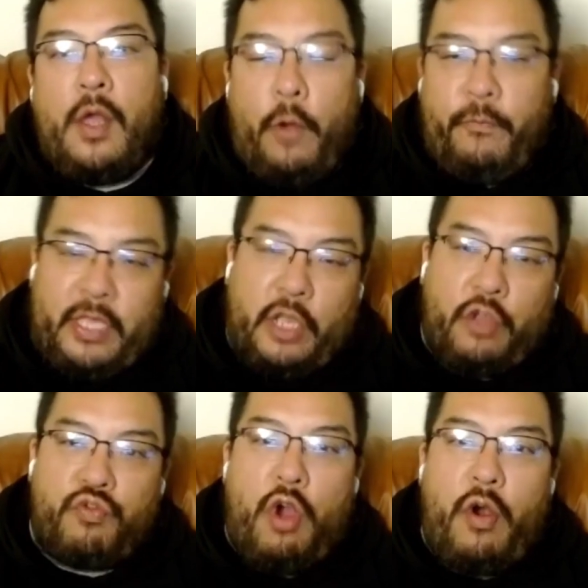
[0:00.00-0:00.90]
Hopefully he
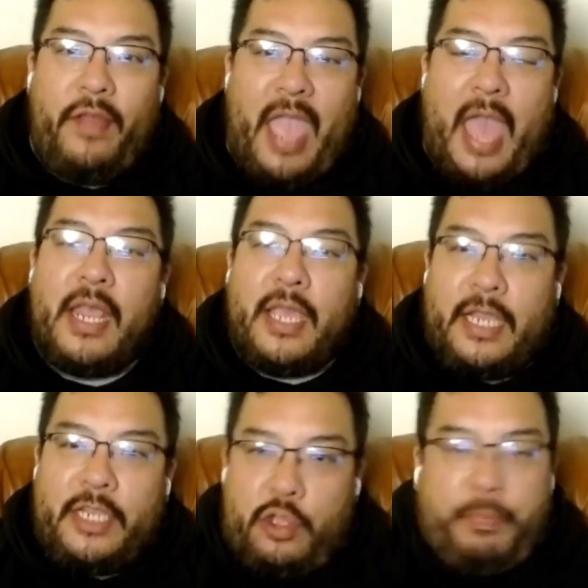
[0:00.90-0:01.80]
can grow on that,
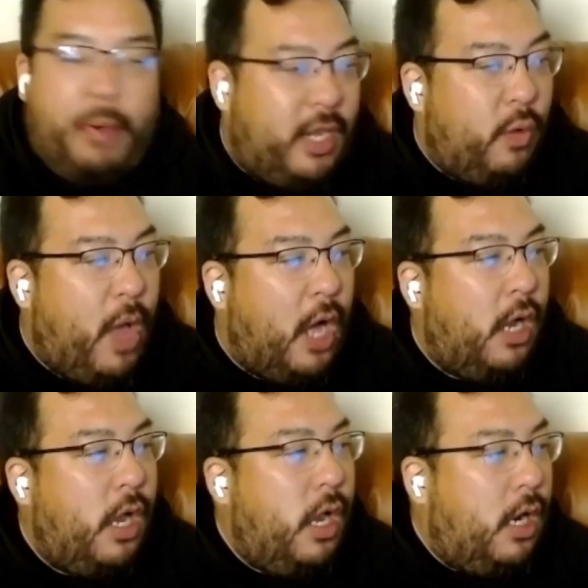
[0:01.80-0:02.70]
continue putting
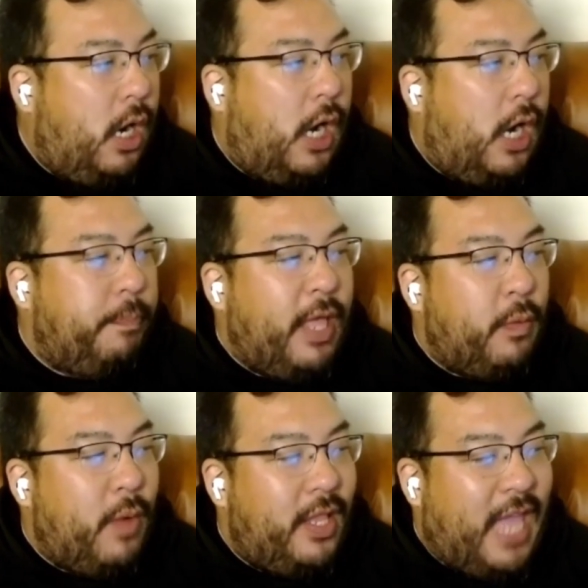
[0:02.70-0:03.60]
well,
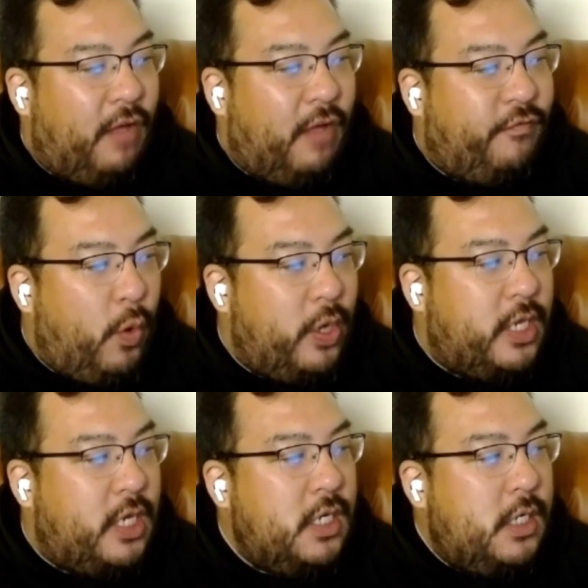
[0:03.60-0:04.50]
playing well in California.